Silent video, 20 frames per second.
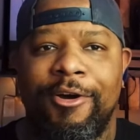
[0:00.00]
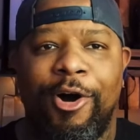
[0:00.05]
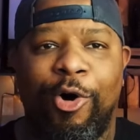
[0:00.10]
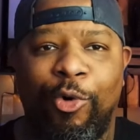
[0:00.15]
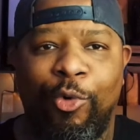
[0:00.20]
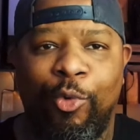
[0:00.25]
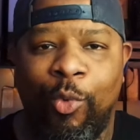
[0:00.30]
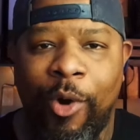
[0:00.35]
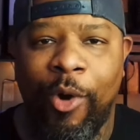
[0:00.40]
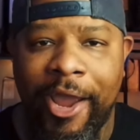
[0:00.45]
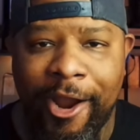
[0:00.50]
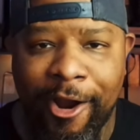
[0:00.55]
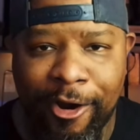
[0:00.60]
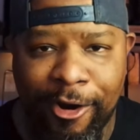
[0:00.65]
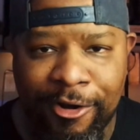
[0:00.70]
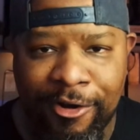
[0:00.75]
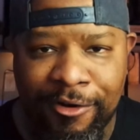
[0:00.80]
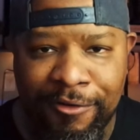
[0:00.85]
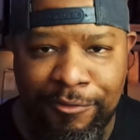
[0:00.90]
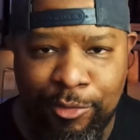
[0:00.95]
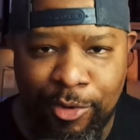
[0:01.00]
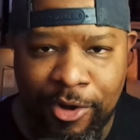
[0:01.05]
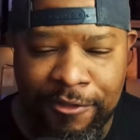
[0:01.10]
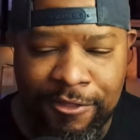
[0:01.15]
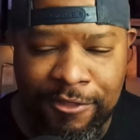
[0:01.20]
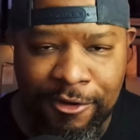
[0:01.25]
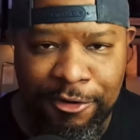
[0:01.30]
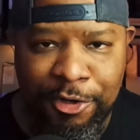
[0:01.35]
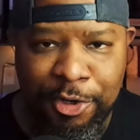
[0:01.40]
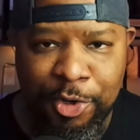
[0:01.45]
aware of
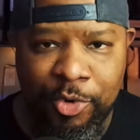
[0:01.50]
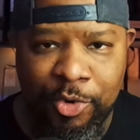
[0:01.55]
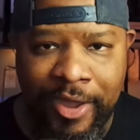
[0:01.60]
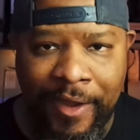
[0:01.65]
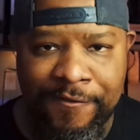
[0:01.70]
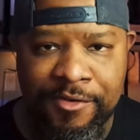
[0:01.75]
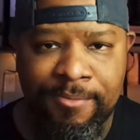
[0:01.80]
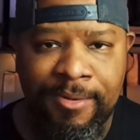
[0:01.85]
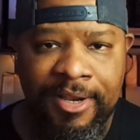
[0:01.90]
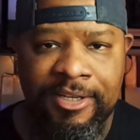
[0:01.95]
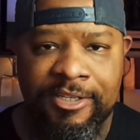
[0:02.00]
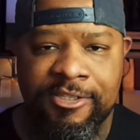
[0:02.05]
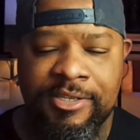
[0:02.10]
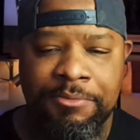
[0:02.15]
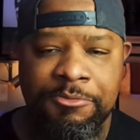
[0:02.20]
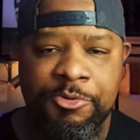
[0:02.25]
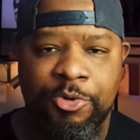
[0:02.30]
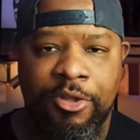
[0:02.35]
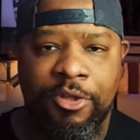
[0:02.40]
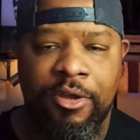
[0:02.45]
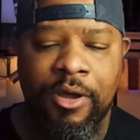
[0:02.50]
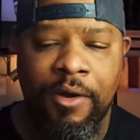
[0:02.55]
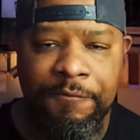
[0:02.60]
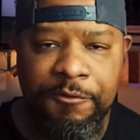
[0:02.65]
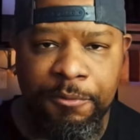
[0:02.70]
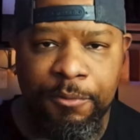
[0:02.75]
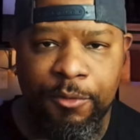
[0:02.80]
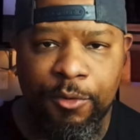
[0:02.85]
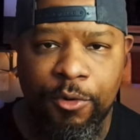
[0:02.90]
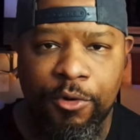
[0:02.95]
what they're doing. Everybody seems really
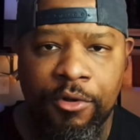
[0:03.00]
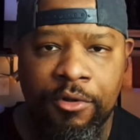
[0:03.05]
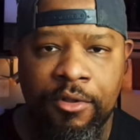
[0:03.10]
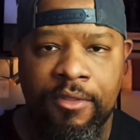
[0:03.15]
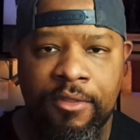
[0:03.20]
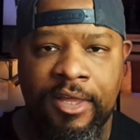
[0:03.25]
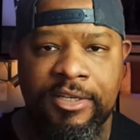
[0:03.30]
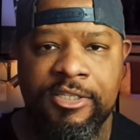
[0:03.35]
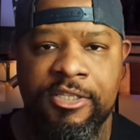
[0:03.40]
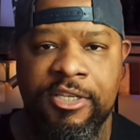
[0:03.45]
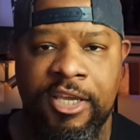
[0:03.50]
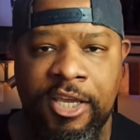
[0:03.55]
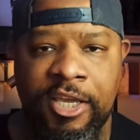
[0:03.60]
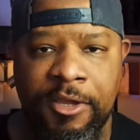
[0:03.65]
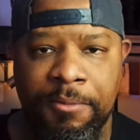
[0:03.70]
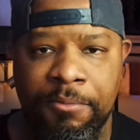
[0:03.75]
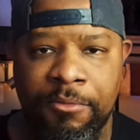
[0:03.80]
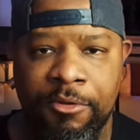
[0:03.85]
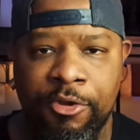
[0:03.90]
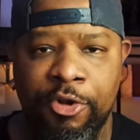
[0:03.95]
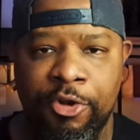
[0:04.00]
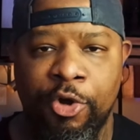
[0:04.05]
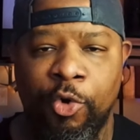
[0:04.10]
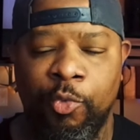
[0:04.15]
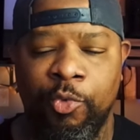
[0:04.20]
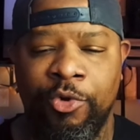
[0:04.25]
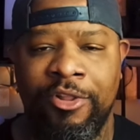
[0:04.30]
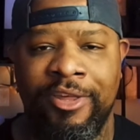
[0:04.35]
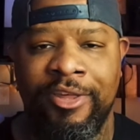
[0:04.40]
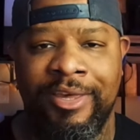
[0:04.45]
comfortable. They seem, you know,
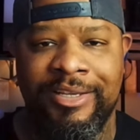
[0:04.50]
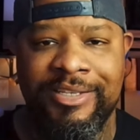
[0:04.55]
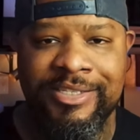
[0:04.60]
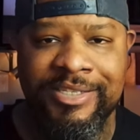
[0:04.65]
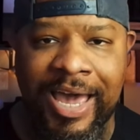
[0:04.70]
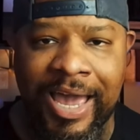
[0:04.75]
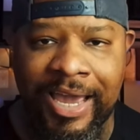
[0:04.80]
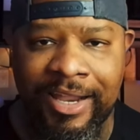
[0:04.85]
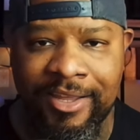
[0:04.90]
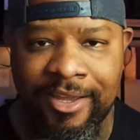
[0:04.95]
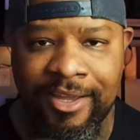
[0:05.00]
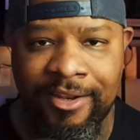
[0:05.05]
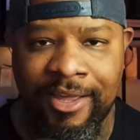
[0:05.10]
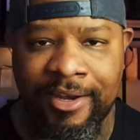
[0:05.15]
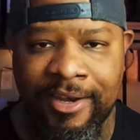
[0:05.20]
really excited.